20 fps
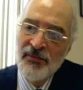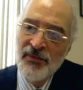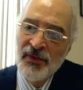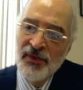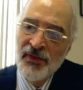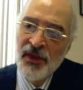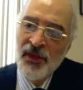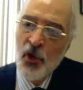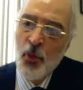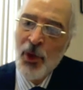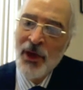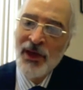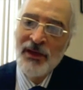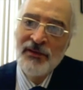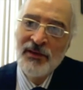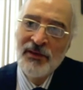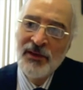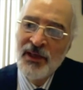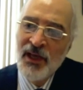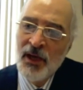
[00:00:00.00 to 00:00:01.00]
in
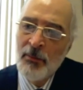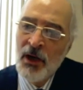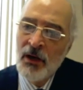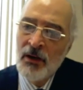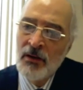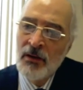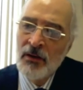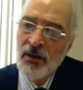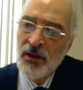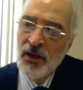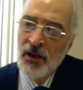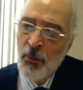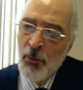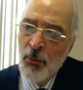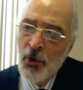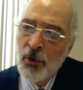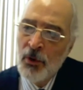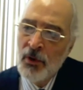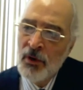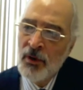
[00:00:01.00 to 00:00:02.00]
respecting the
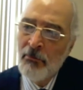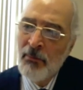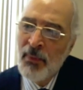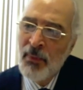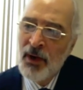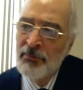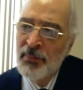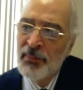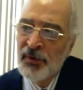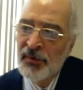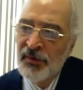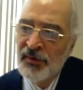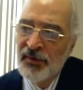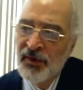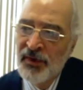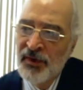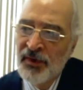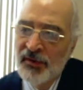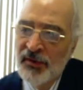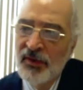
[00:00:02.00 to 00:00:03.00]
sovereignty
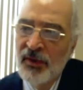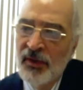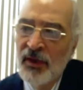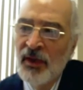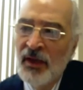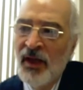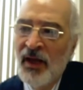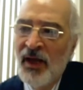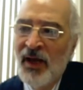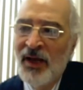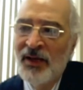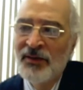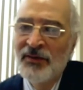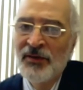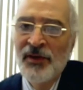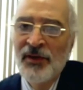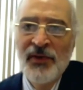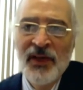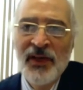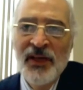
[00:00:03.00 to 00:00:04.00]
and sovereign
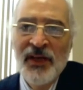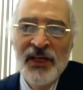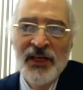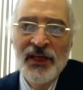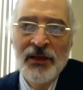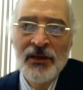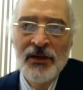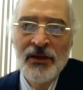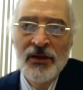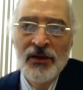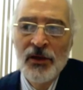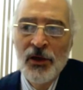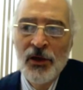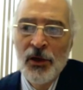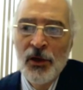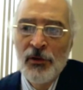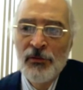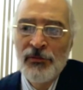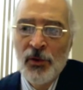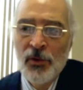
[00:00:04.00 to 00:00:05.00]
equality
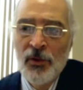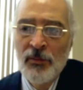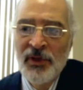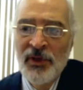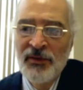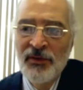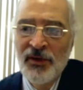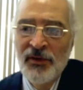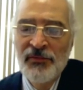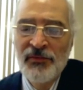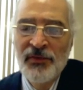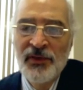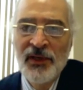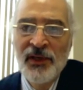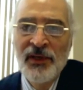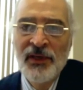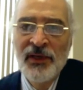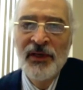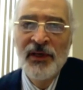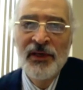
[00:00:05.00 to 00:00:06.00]
among
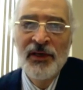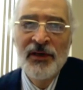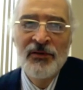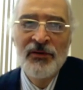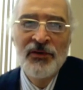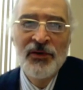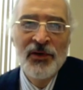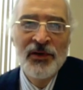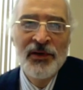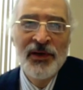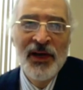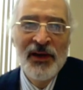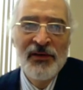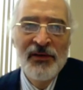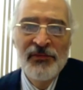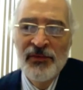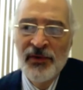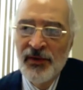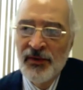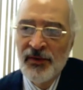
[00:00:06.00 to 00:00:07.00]
member states
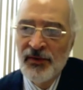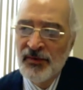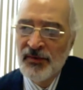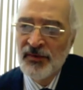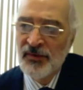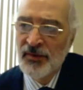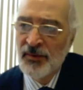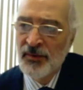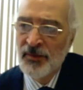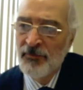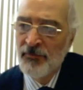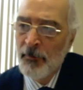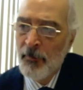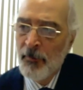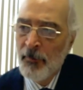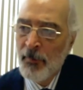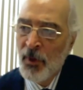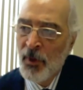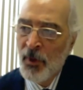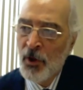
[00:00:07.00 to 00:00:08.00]
and
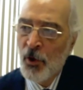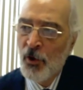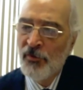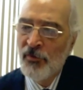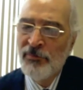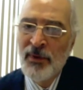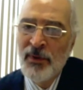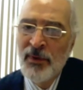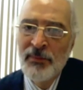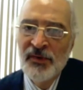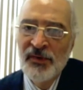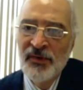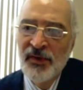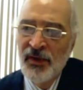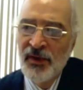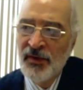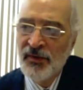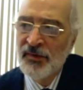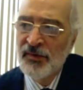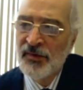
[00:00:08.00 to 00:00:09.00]
refraining from
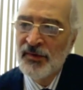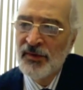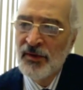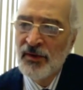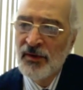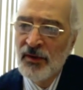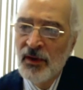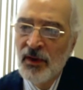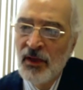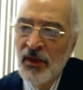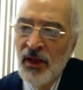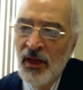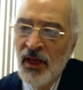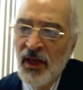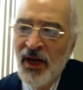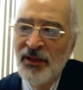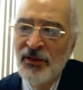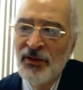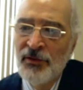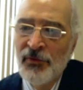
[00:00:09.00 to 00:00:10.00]
interfering in
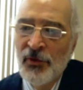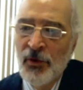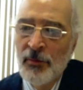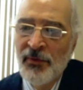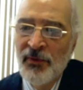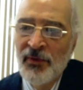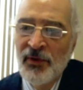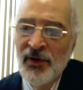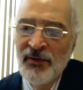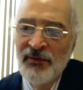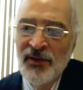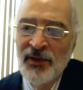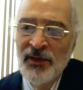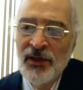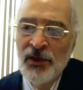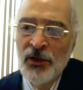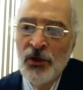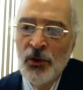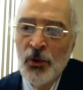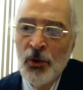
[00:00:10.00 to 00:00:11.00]
internal
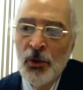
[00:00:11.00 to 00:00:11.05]
affairs